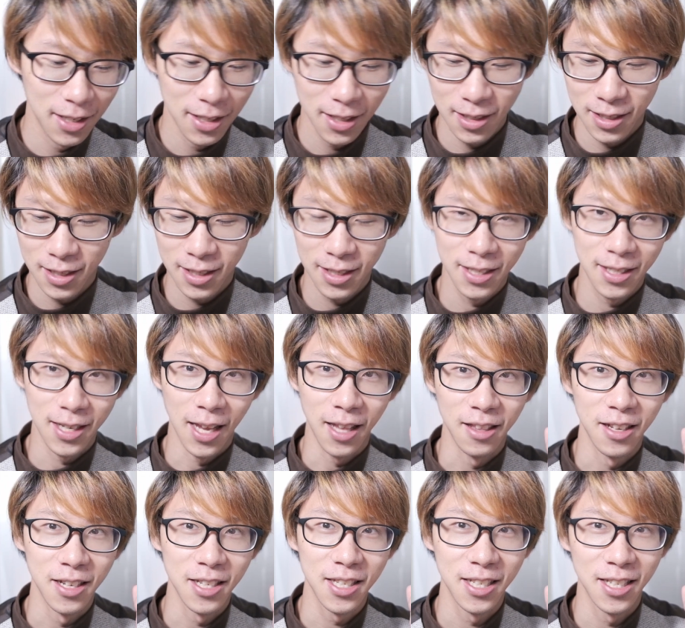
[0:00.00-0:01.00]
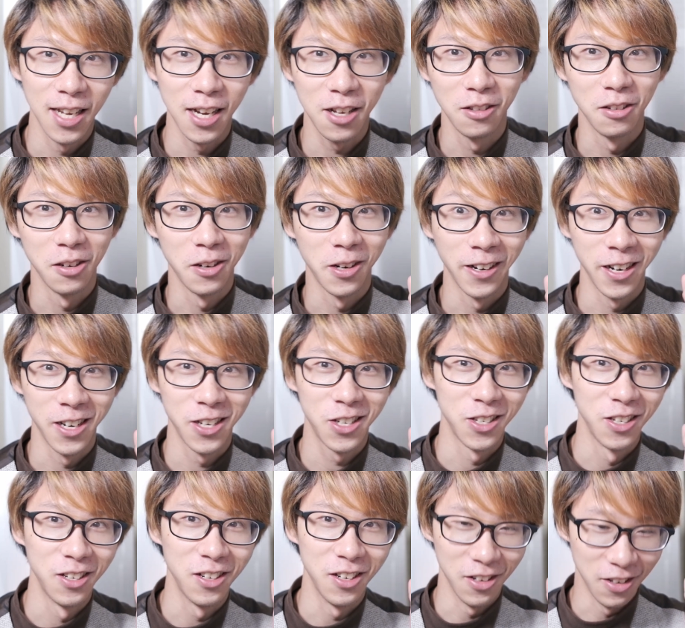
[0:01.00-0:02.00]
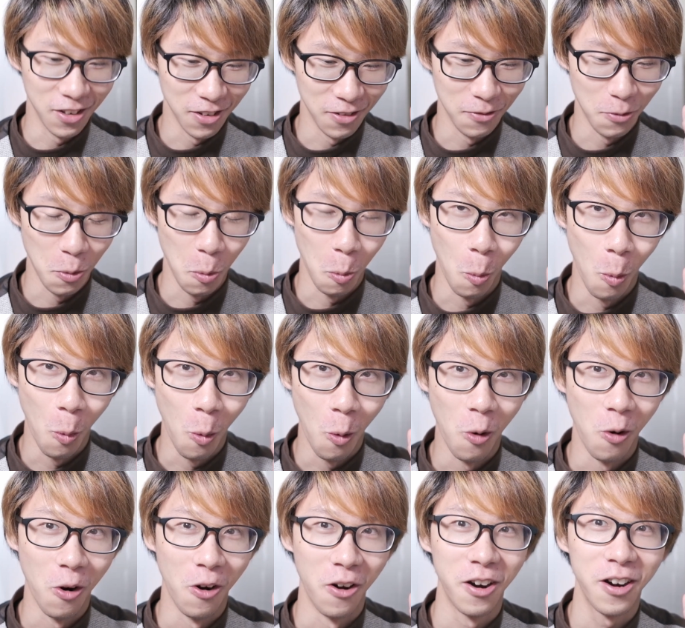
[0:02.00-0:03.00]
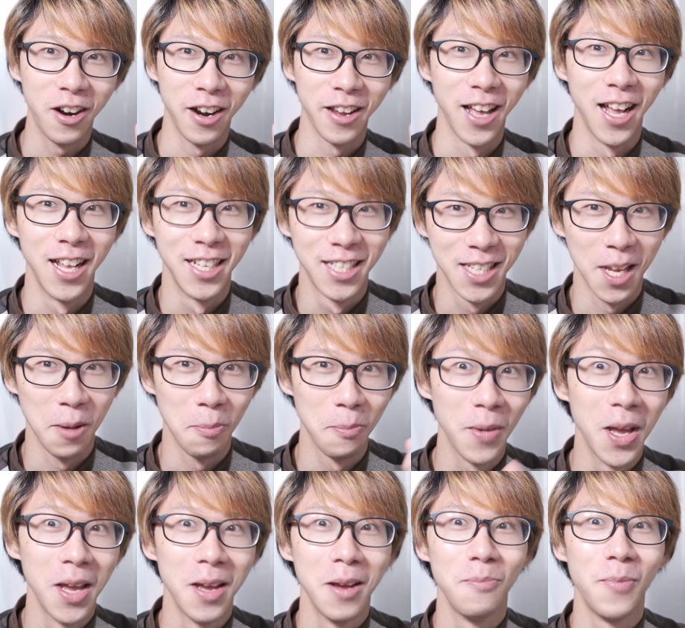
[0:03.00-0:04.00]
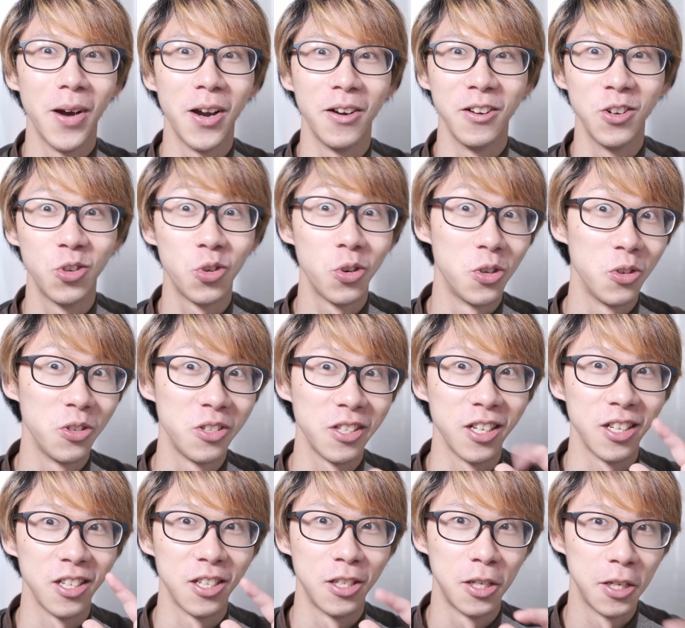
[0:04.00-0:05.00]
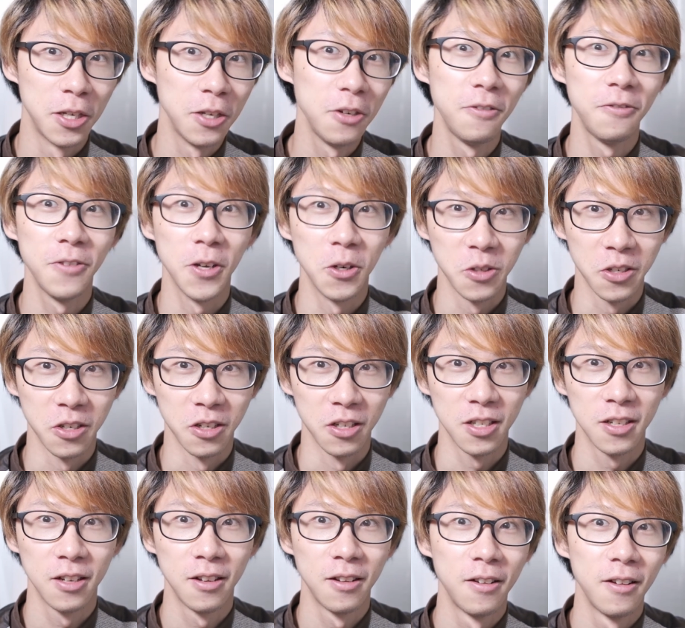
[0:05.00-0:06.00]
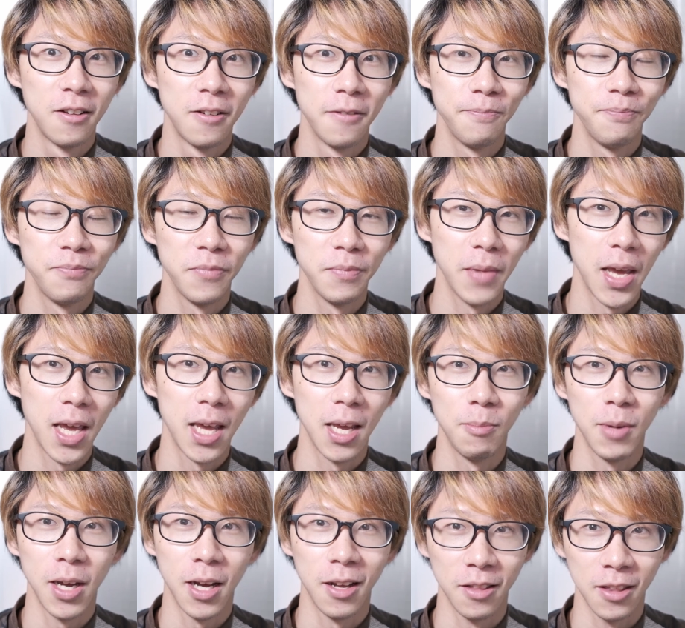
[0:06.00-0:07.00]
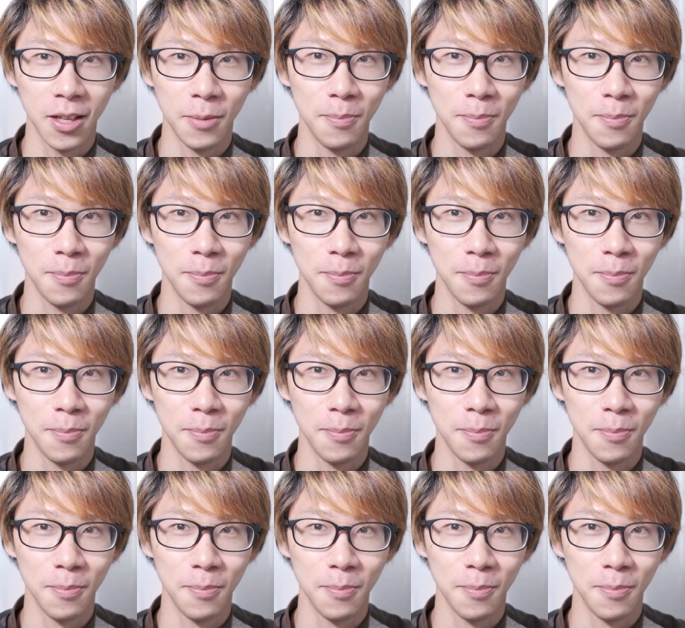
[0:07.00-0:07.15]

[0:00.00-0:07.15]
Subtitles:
sent this declaration of war against them by introducing two filters aimed at the